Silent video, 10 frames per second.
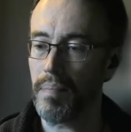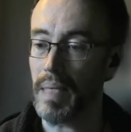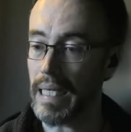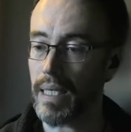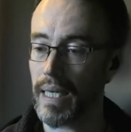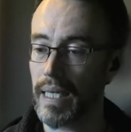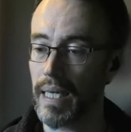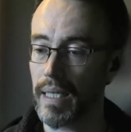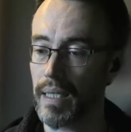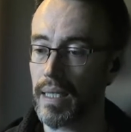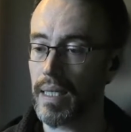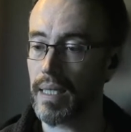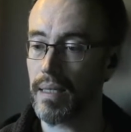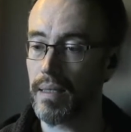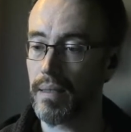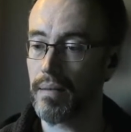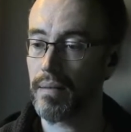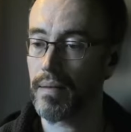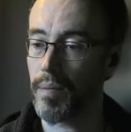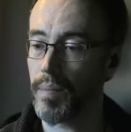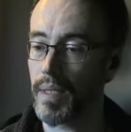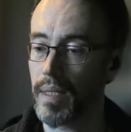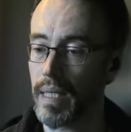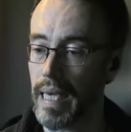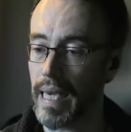to people that, they'll be able to